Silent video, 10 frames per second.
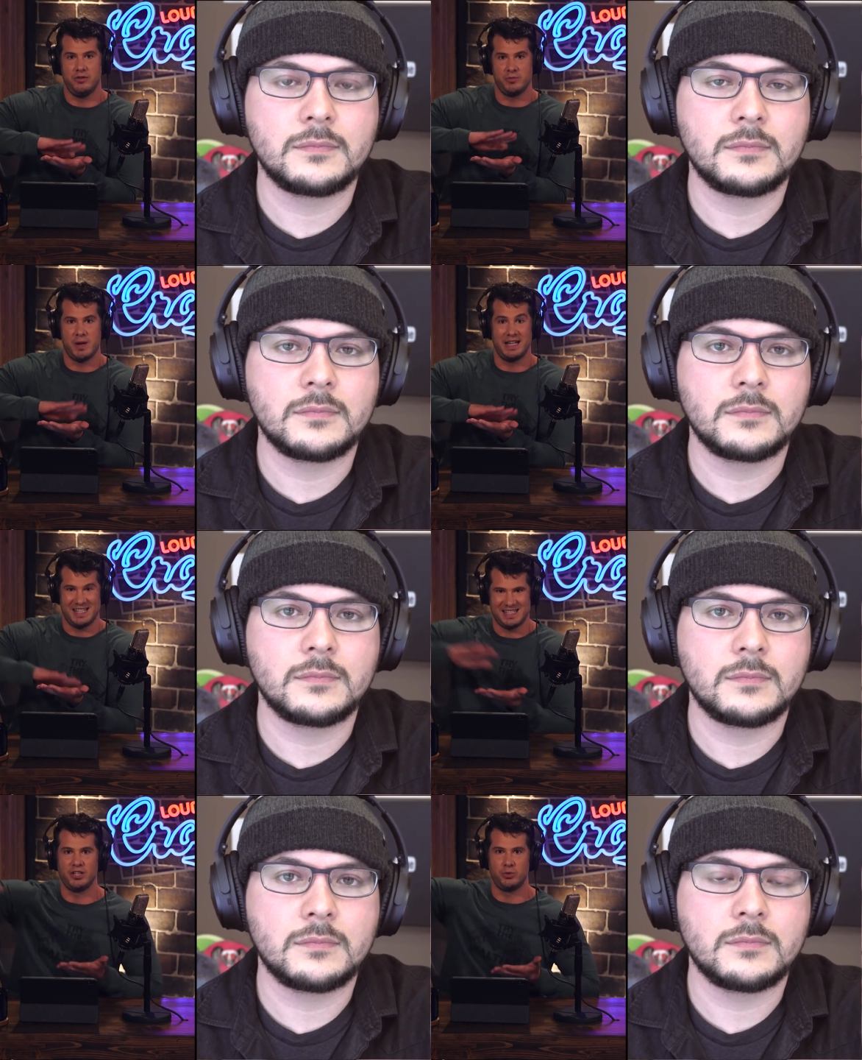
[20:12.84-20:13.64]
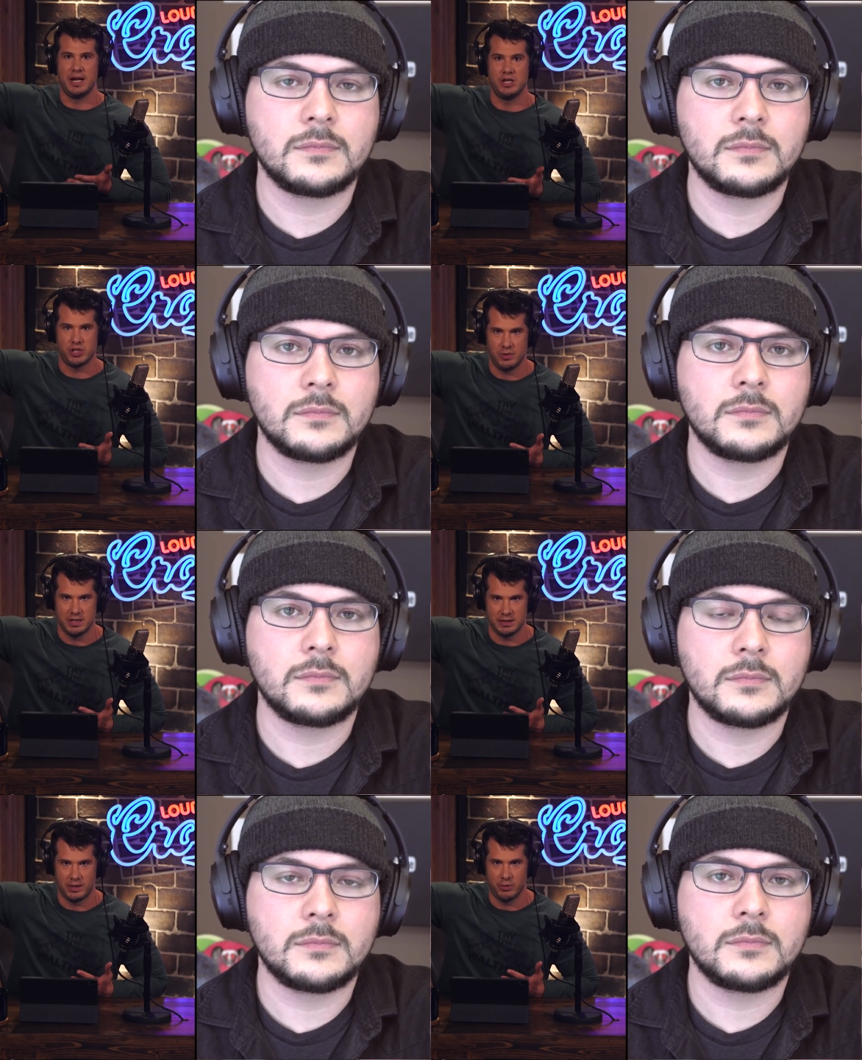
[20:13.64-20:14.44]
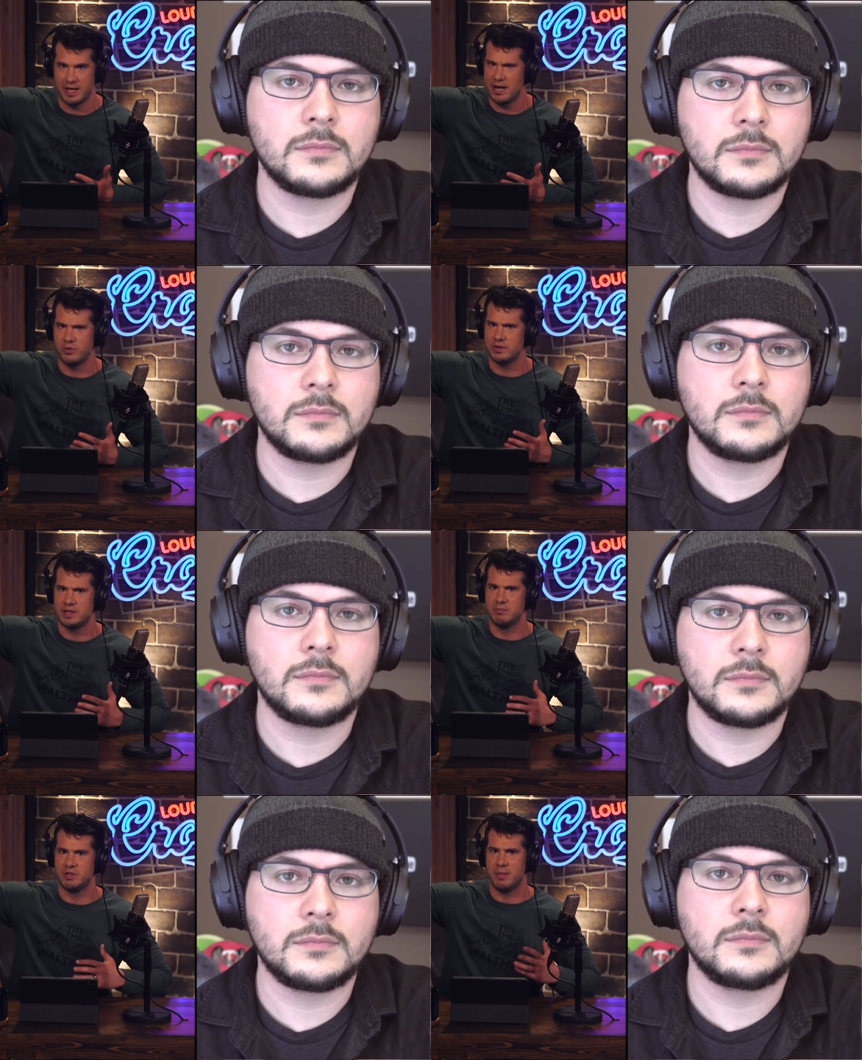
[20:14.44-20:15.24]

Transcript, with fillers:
Speaker 1: there's been an acceleration recently where they don't seem